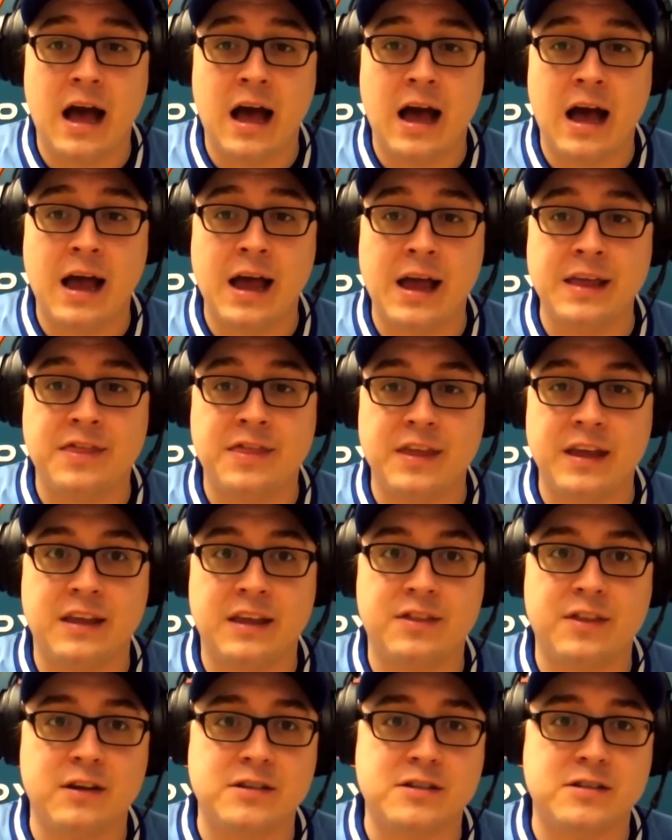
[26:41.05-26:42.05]
I
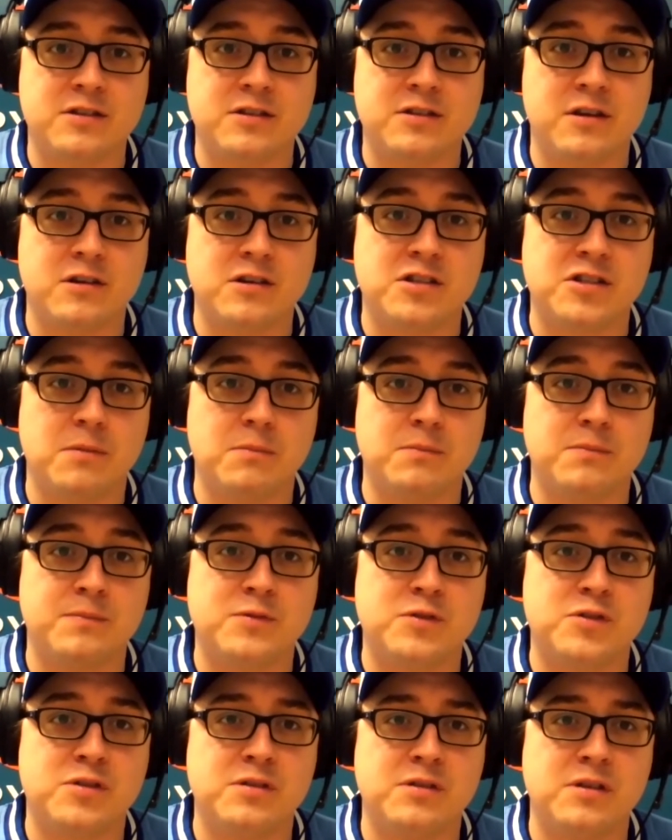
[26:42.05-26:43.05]
think that there's some